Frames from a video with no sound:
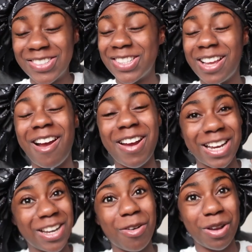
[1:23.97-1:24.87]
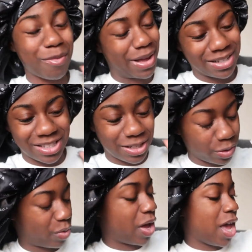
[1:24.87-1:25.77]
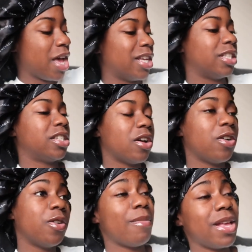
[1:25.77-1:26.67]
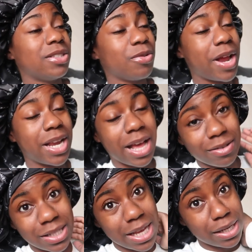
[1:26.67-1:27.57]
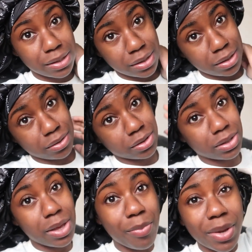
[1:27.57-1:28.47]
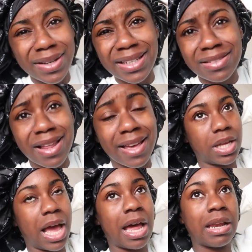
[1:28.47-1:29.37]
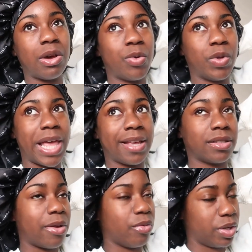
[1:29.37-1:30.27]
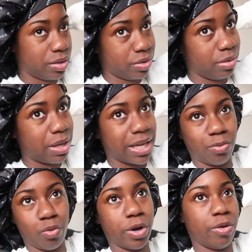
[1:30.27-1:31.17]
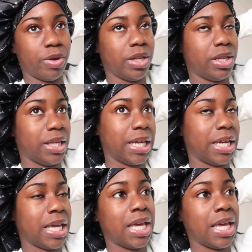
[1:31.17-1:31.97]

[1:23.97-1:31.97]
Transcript: So y'all already know what I'm about to do. So basically right now, Ted is still sleeping. It's like, I know last night we went to sleep like real, really late.